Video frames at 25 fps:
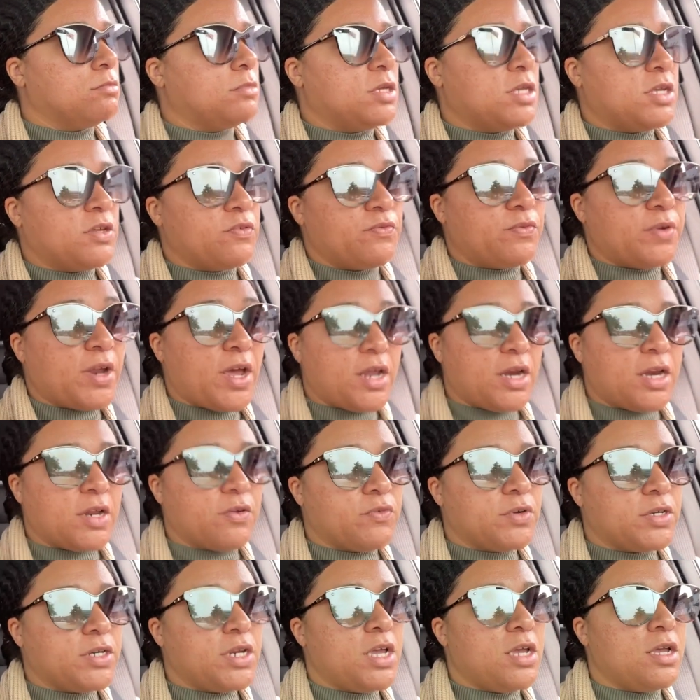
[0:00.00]
If not
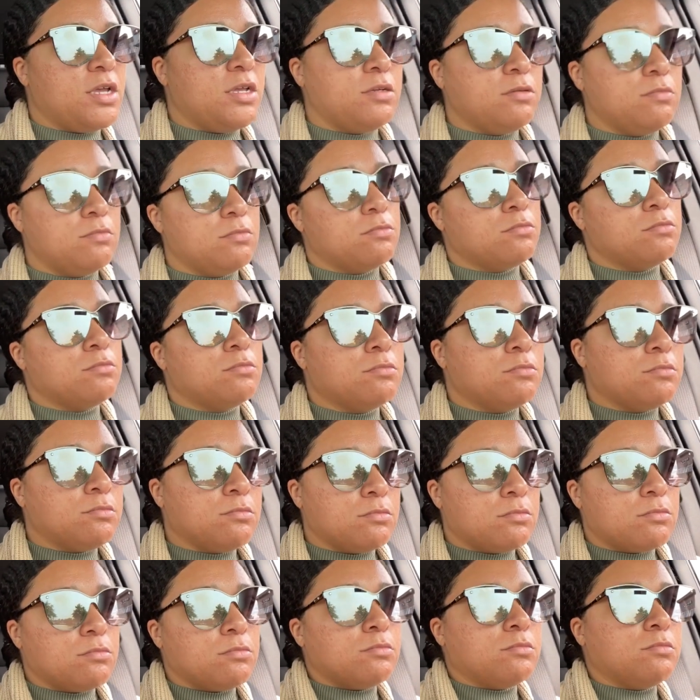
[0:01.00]
every day,
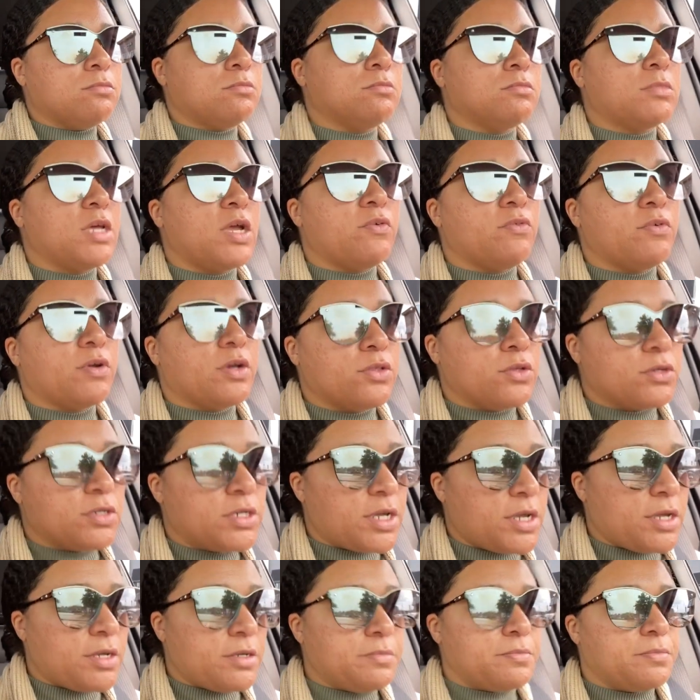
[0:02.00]
every other
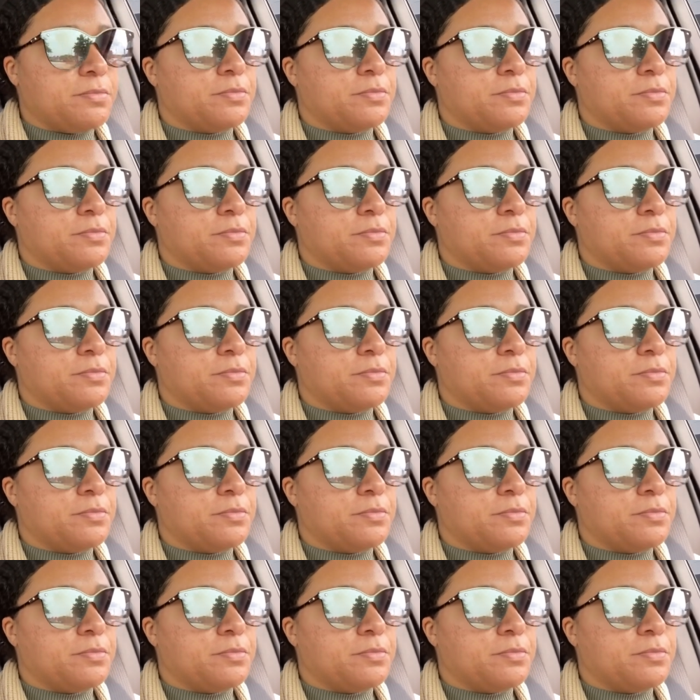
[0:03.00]
day.